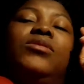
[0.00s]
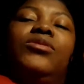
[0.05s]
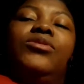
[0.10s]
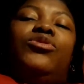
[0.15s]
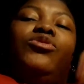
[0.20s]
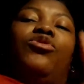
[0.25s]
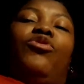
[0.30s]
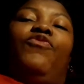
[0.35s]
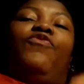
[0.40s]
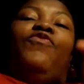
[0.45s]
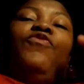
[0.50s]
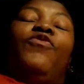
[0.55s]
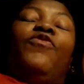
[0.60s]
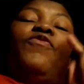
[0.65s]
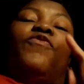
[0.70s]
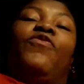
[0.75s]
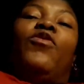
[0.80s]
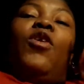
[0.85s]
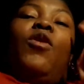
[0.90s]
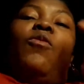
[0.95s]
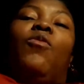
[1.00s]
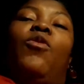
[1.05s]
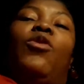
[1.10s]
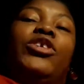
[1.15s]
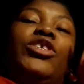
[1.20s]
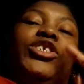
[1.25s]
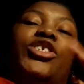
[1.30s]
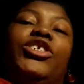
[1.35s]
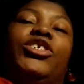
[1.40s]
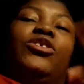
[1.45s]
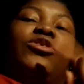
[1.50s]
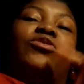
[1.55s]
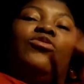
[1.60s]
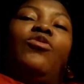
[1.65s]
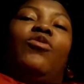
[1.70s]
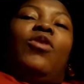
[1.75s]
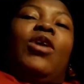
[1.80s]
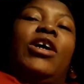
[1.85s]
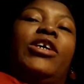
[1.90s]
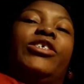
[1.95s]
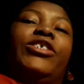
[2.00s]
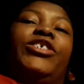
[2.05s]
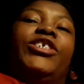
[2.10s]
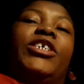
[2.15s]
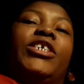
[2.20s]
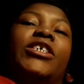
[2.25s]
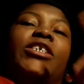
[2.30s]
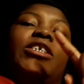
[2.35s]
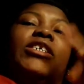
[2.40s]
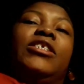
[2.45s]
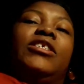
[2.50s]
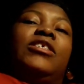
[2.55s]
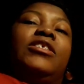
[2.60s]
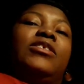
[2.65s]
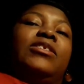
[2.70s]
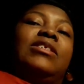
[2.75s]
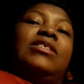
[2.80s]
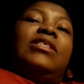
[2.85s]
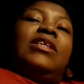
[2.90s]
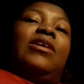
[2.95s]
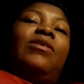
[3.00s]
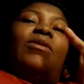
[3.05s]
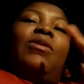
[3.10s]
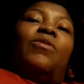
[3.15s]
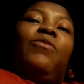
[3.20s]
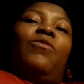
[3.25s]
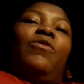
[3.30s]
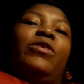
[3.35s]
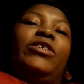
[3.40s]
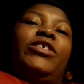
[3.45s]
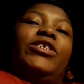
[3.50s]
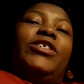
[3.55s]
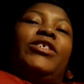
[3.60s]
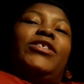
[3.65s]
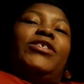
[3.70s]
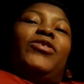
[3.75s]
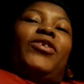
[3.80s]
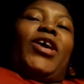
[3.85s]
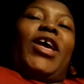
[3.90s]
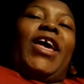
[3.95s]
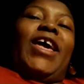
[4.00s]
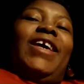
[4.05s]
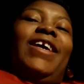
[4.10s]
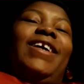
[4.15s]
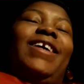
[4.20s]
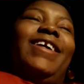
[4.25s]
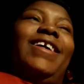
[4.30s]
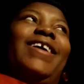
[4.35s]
So if you've not watched it, go and check it now and watch it, okay?